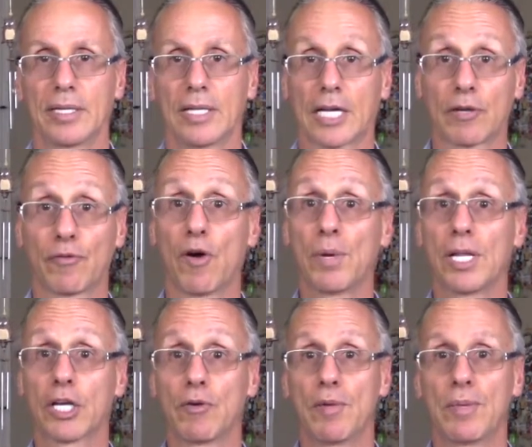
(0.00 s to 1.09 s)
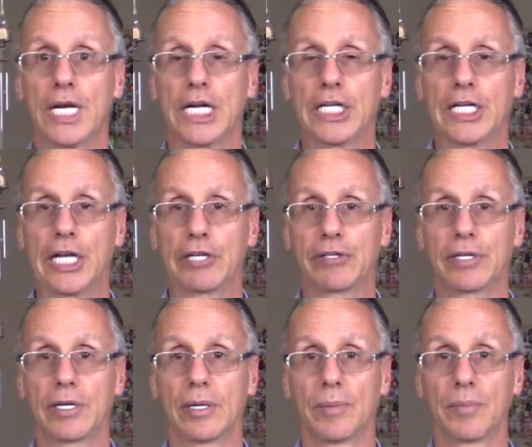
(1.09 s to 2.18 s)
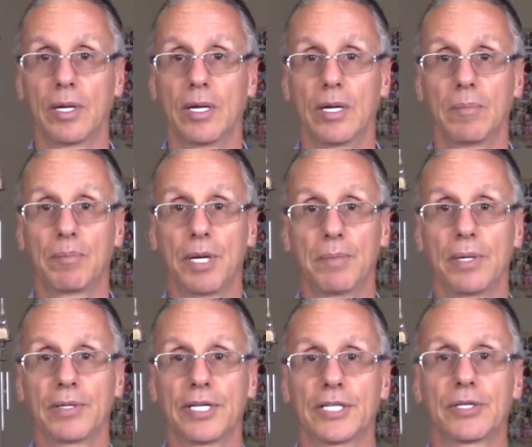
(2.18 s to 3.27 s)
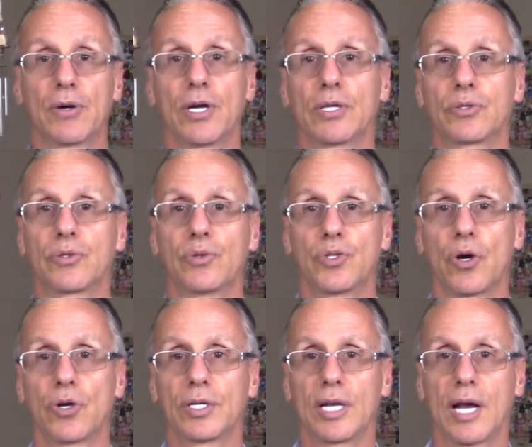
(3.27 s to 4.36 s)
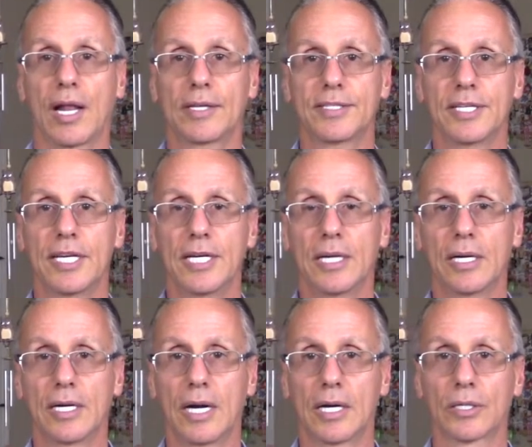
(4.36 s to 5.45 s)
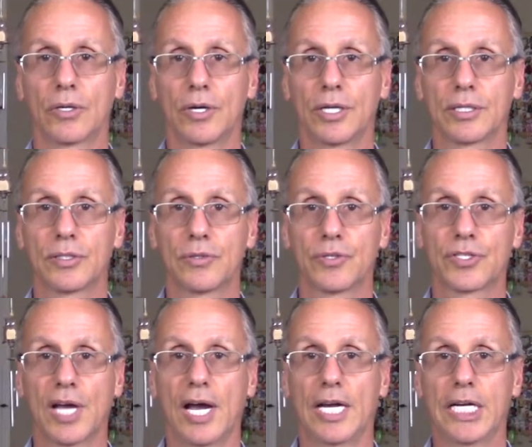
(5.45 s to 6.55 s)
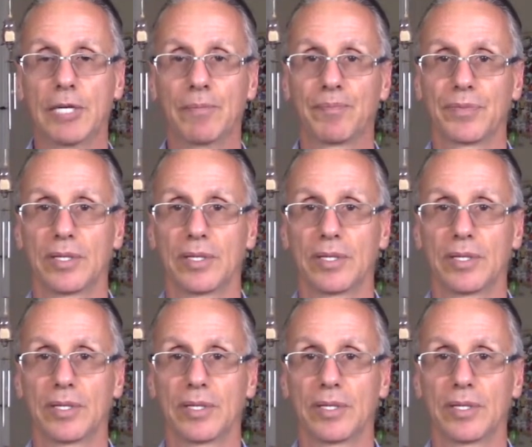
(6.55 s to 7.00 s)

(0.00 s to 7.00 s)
like a formal agreement that people that going to join Galaxy are going to sign.